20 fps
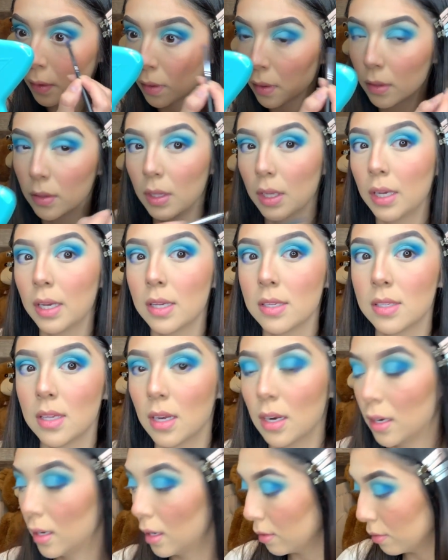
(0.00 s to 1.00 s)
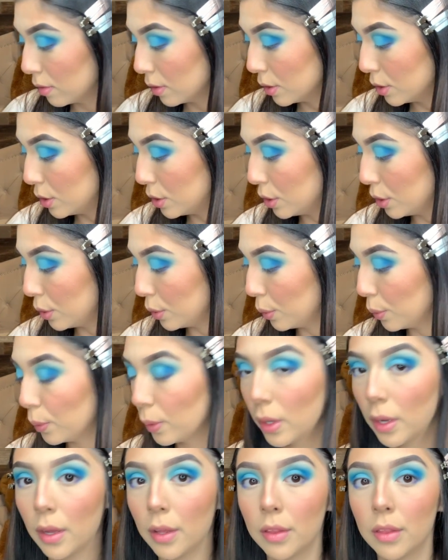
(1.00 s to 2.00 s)
Like I said, I never do
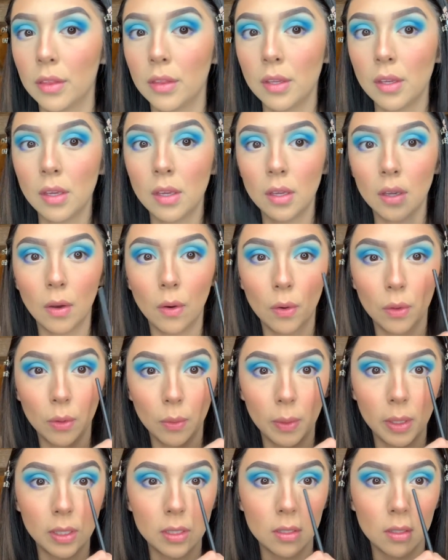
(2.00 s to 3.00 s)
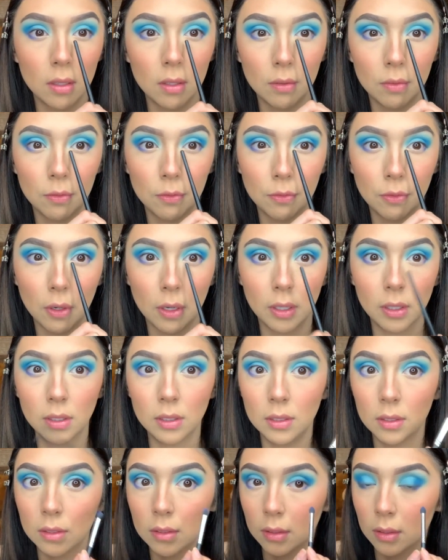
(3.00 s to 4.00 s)
the all the way to the front
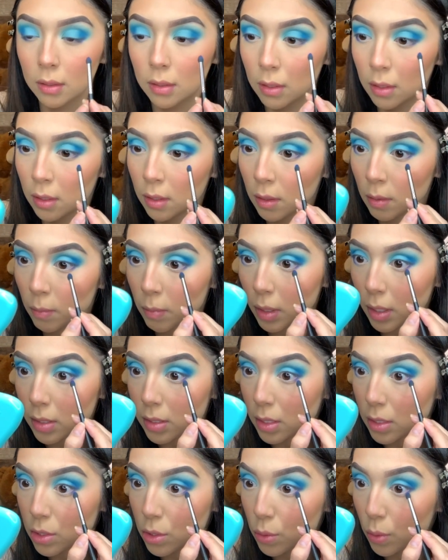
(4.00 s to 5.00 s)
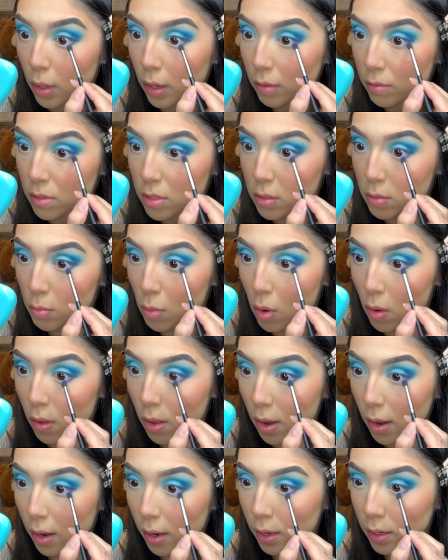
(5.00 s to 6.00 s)
because I do have small
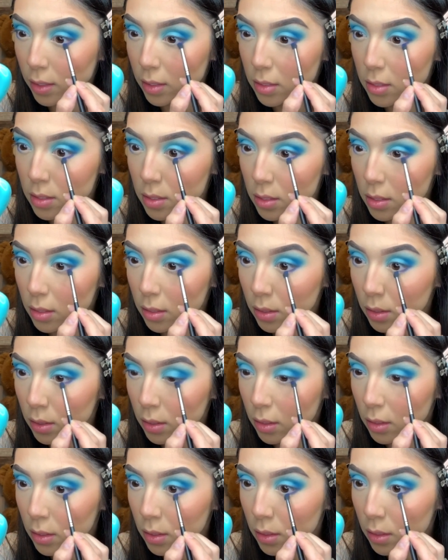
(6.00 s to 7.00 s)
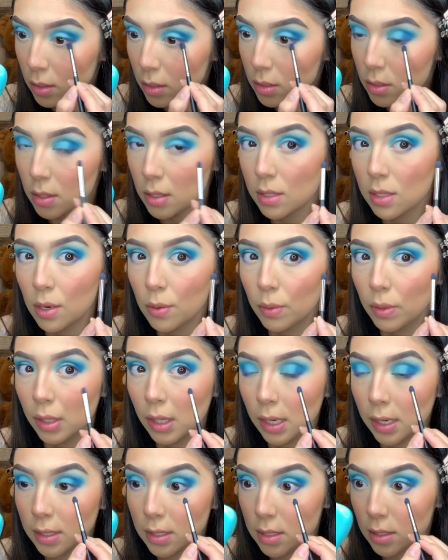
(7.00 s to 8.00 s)
eyes, so that's not really
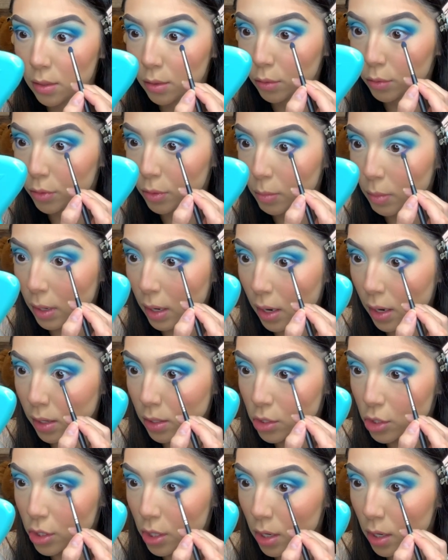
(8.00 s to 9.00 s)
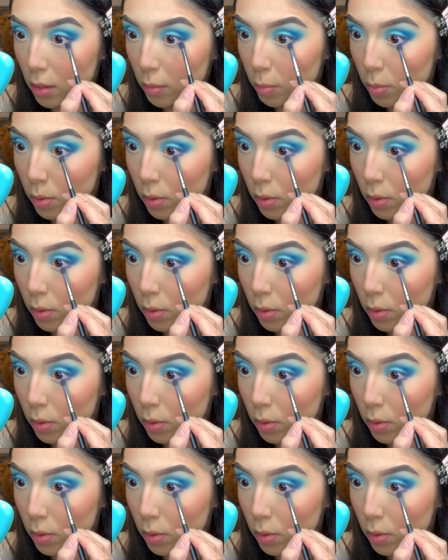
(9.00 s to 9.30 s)
ideal for my eye shape.